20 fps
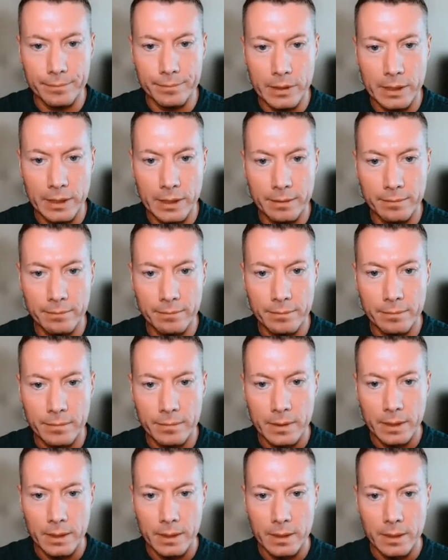Yeah.
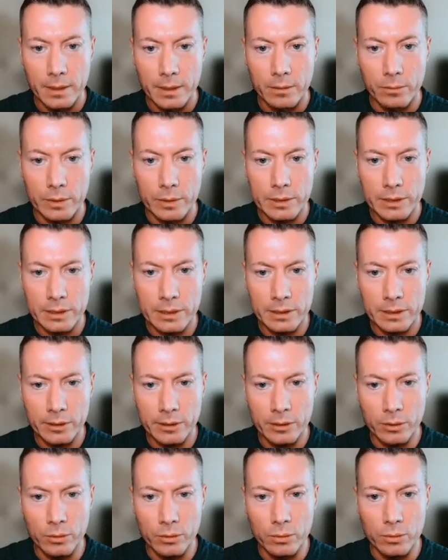We're
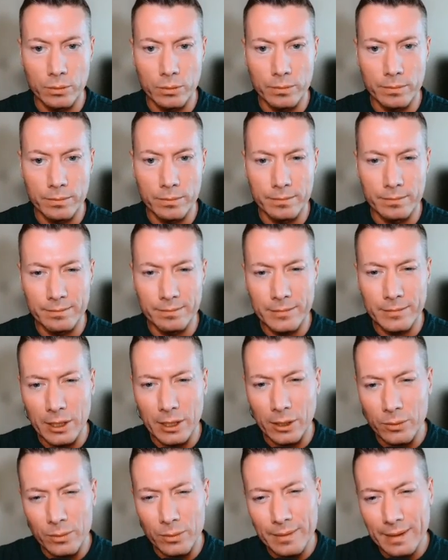still, you
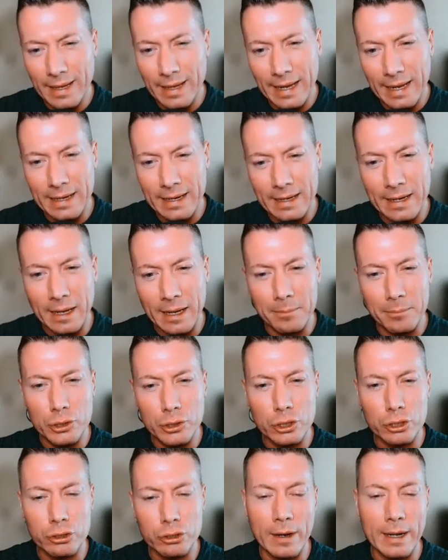know, in an
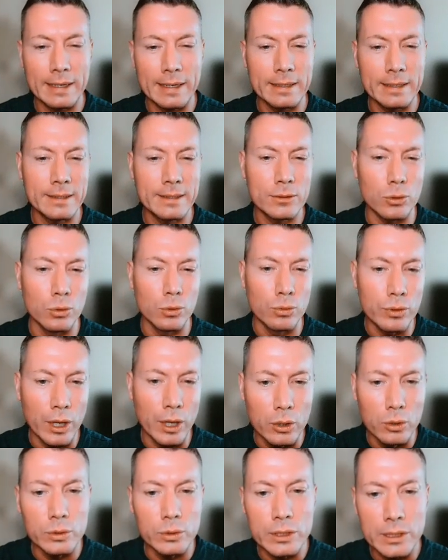uptrend,
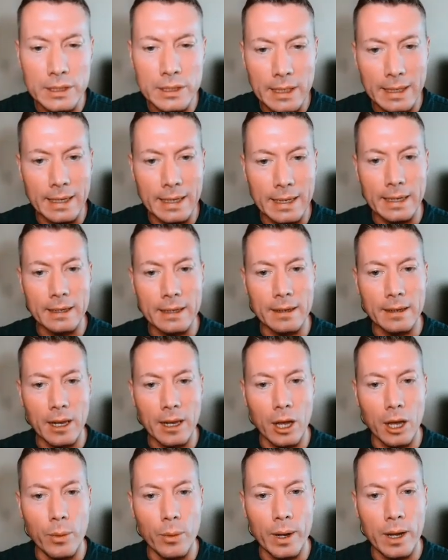although seeing
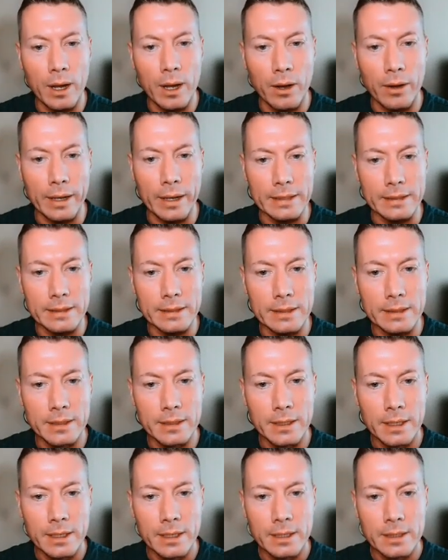lower highs.
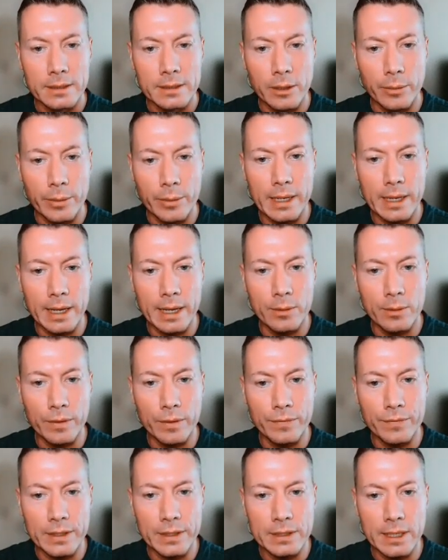So again,
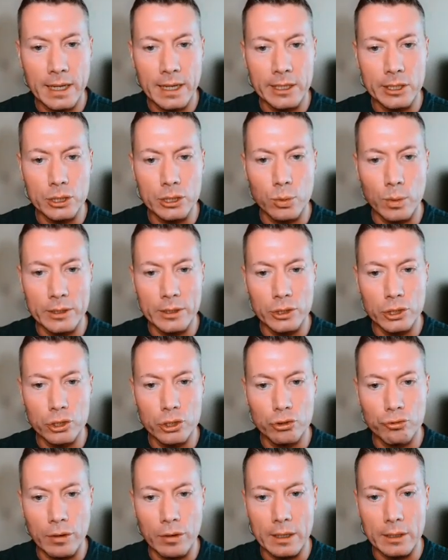with this H1
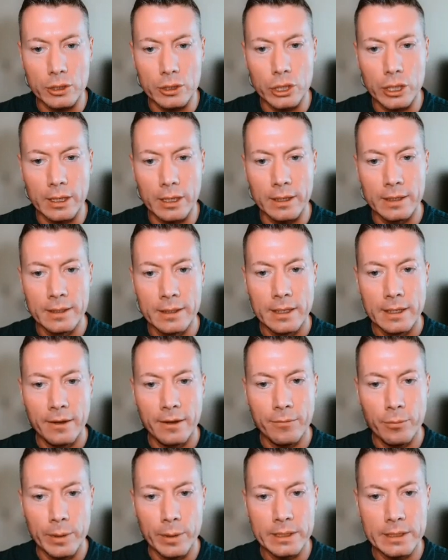structure,
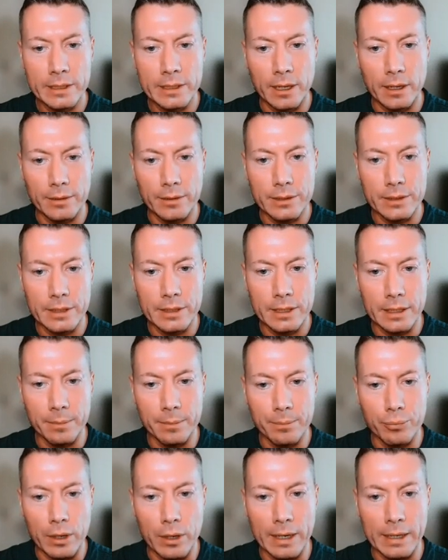if we start to see
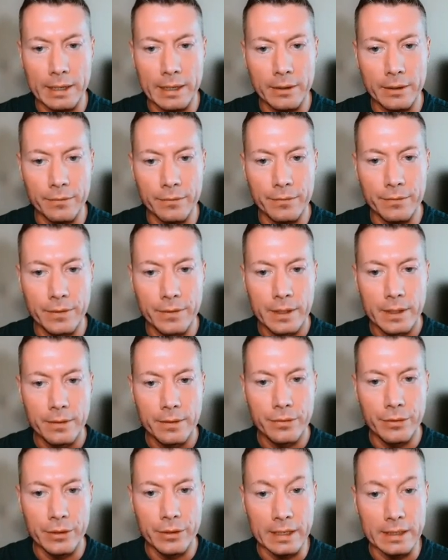a break of
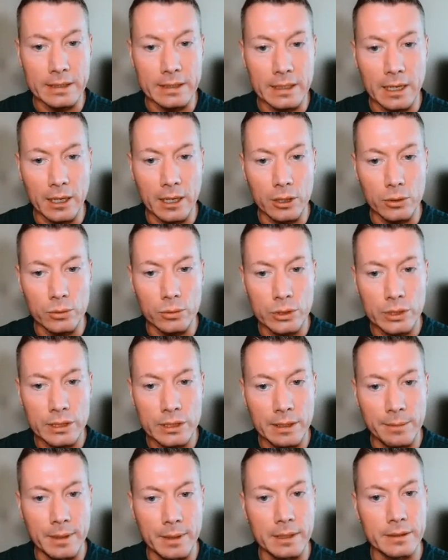these lows
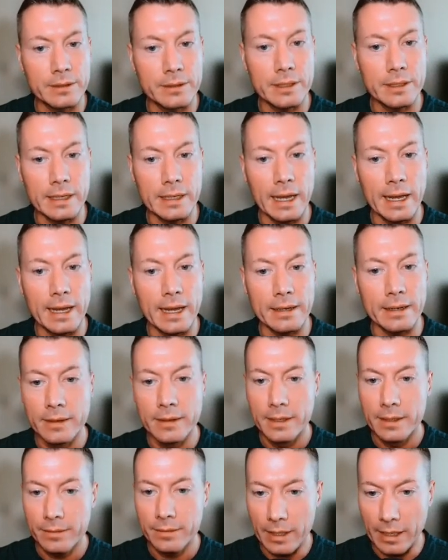similar to
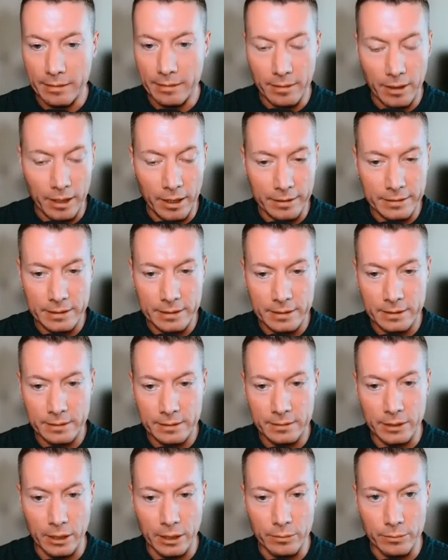yen, then I,
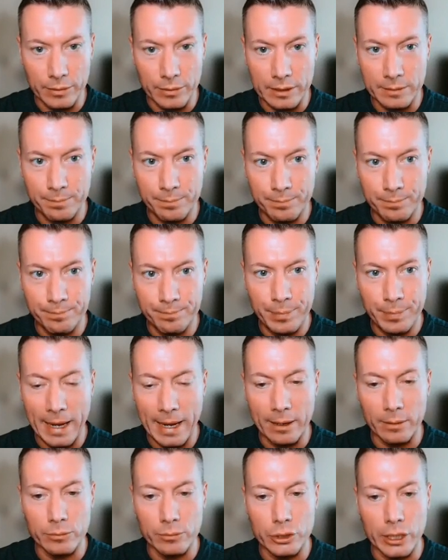you know, this
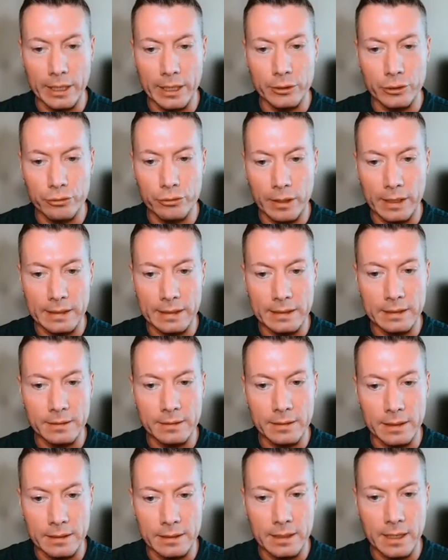pound yen trade
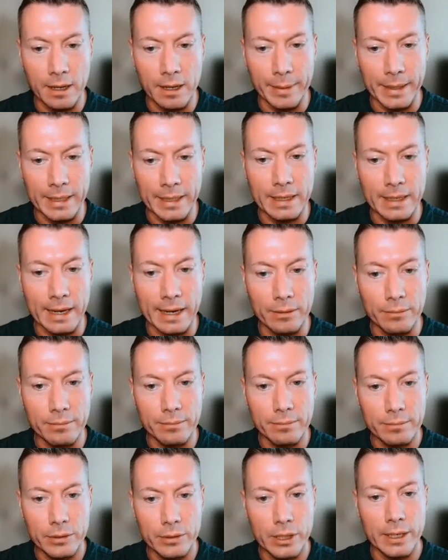is coming down.
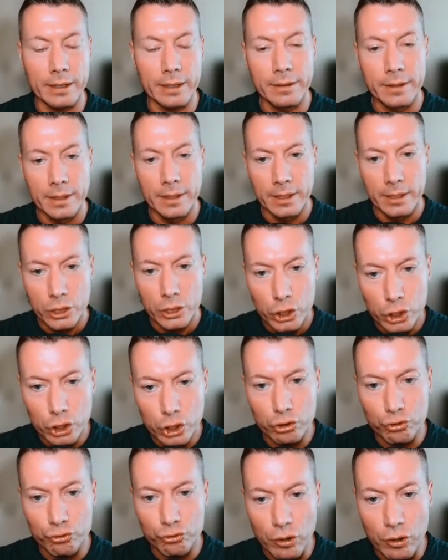Yeah,
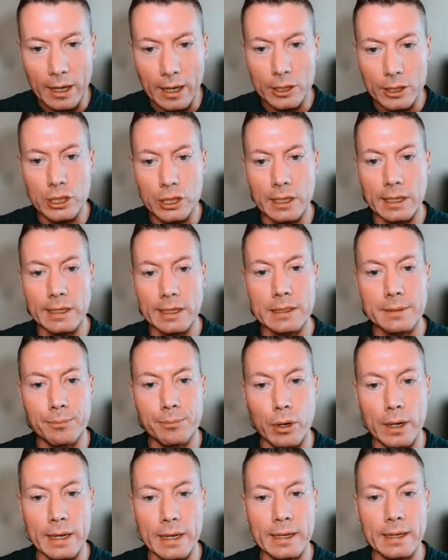structurally, it's
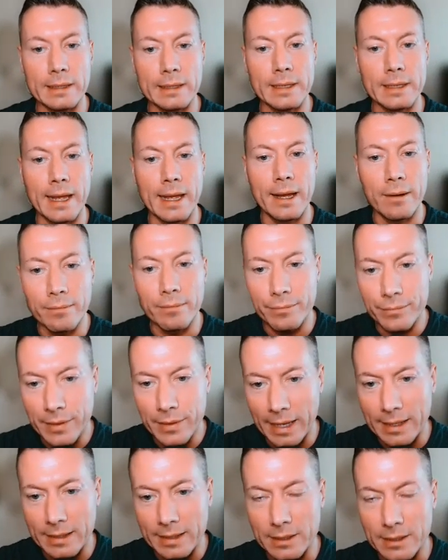breaking down.
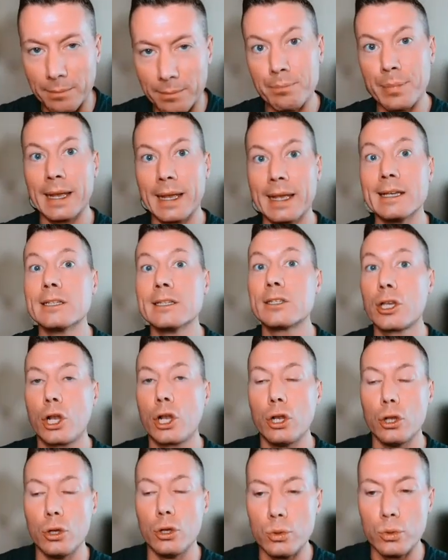That's the biggest
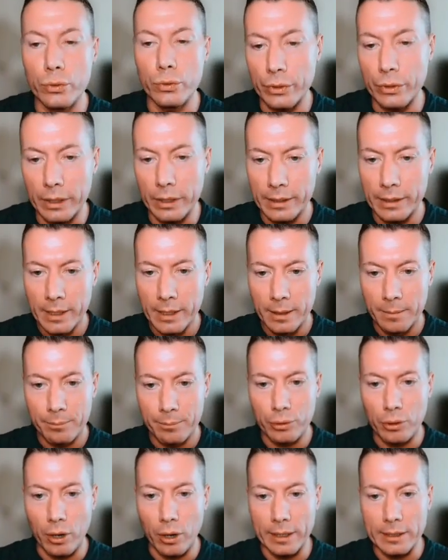clue that
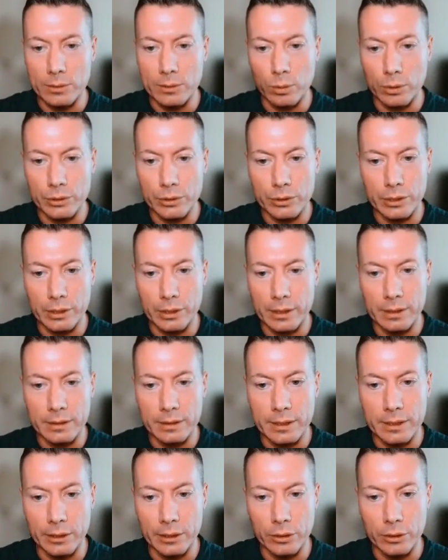price wants to
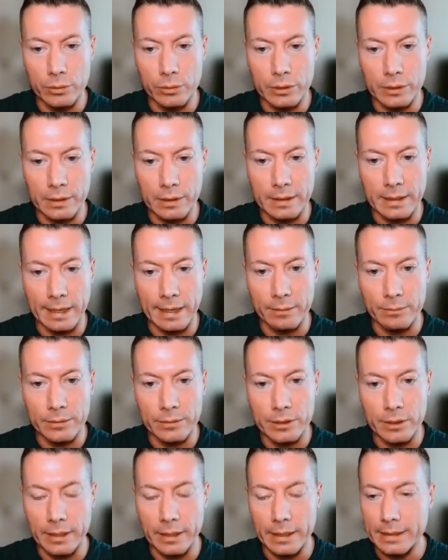continue to the
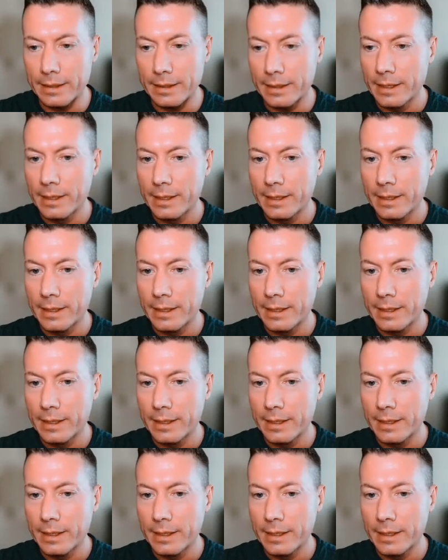downside.